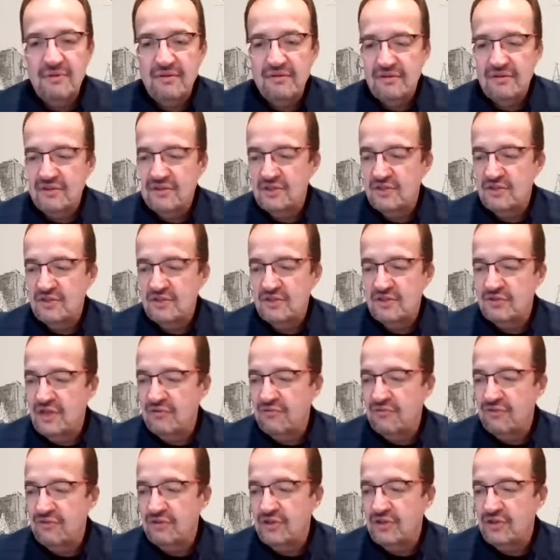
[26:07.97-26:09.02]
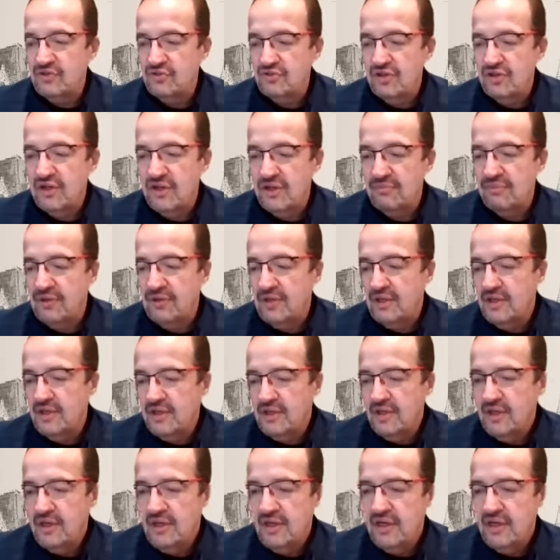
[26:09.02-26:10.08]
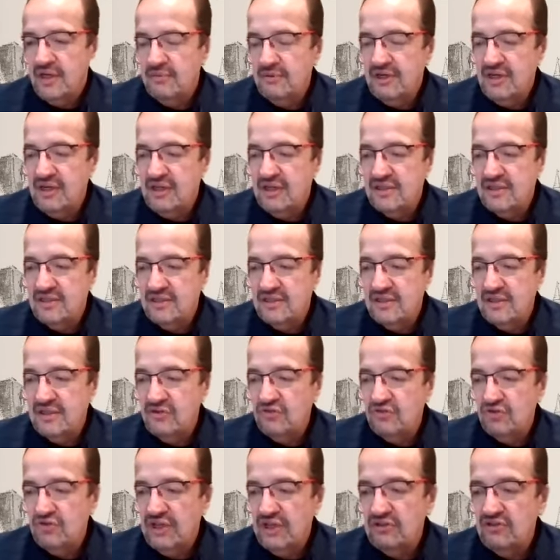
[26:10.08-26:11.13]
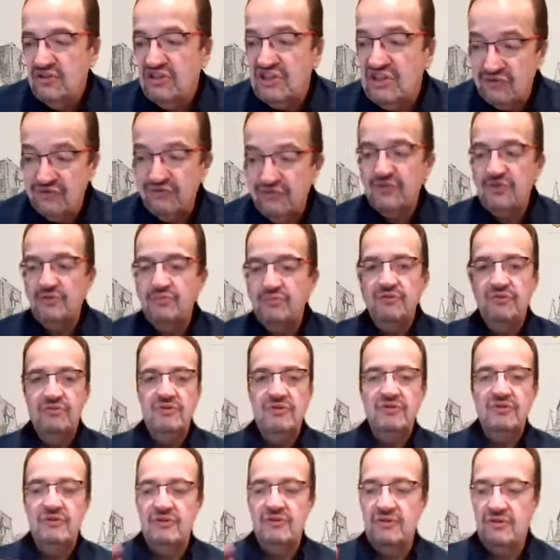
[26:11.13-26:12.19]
I think this was helpful. This should help anybody listening to get the difference between